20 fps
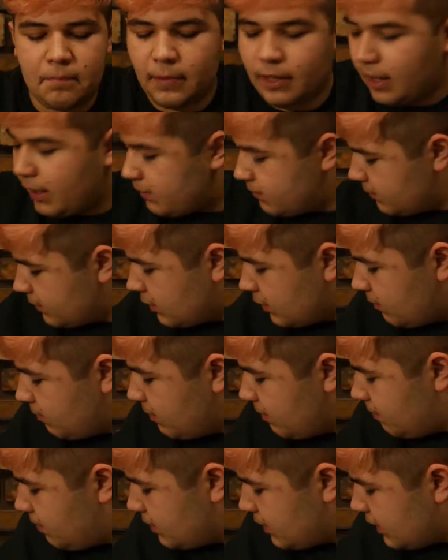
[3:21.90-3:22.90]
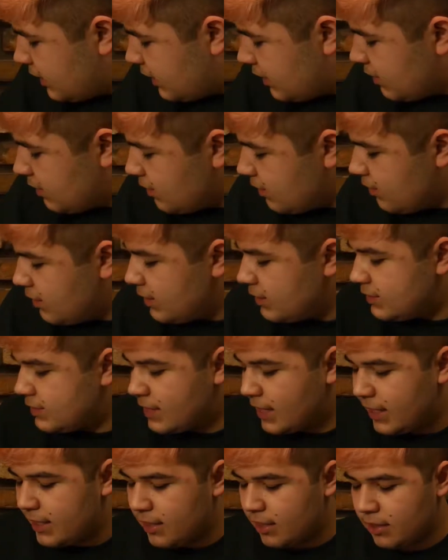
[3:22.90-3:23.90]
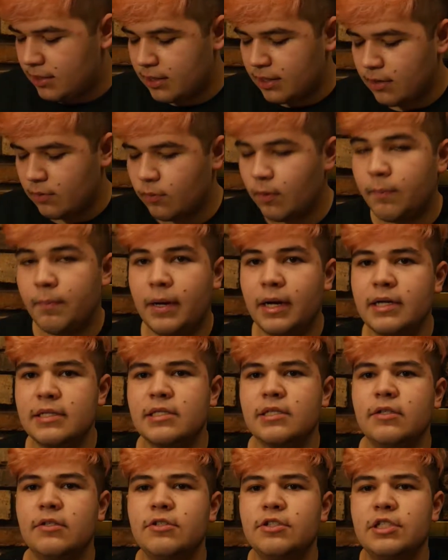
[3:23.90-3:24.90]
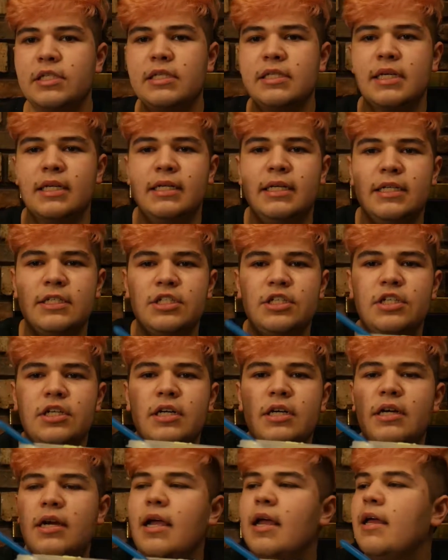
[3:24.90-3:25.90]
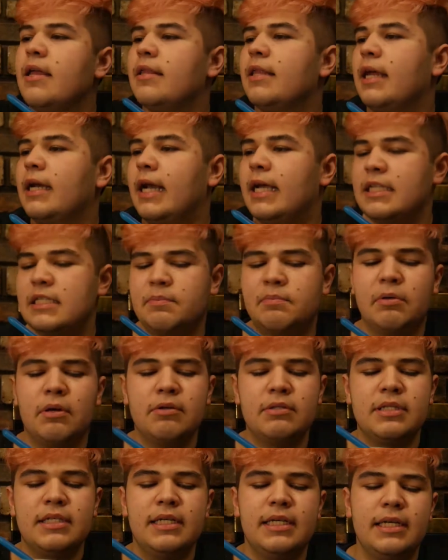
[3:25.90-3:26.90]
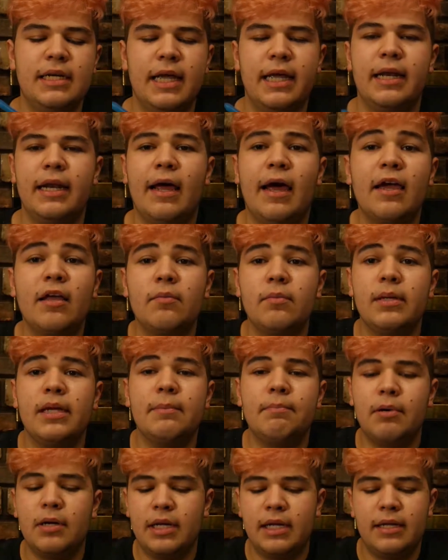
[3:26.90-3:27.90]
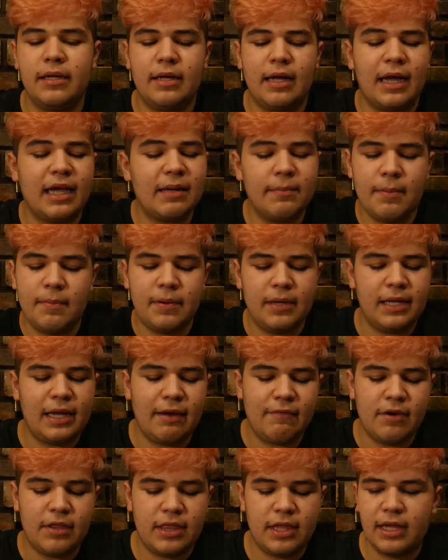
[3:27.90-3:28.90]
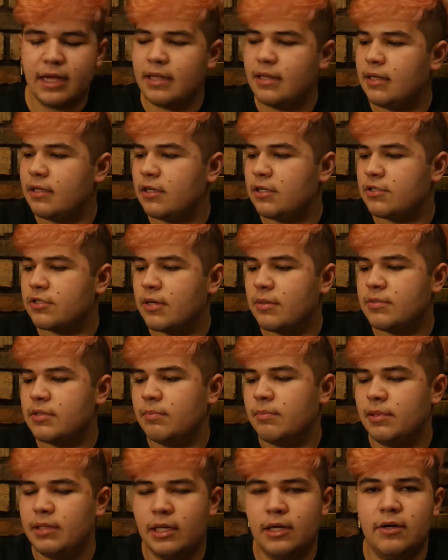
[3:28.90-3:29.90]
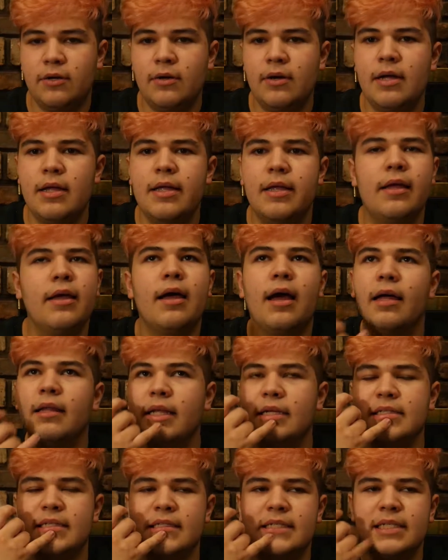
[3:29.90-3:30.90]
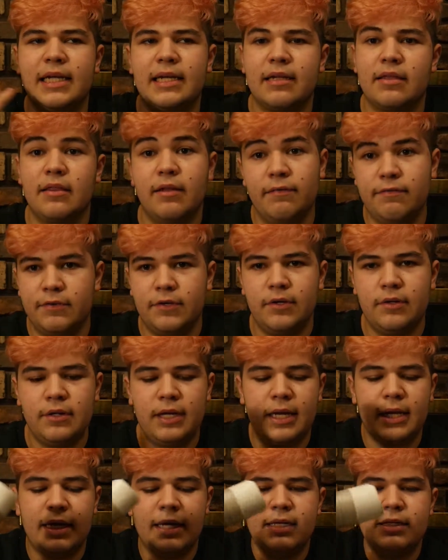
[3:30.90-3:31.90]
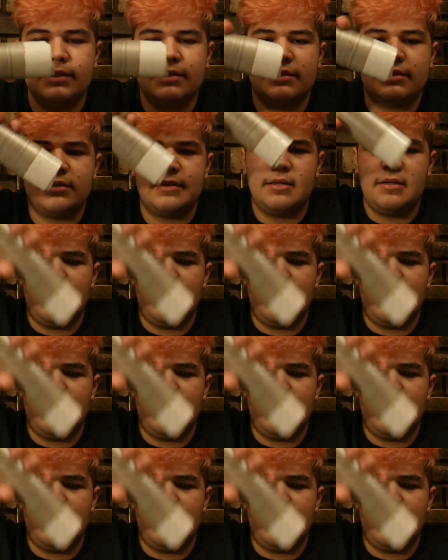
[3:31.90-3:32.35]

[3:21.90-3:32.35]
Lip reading: I'm gonna be putting this Ion Repair Solutions conditioner that adds protein, and I'm gonna be putting everything in the description below, unless it's the food, I guess.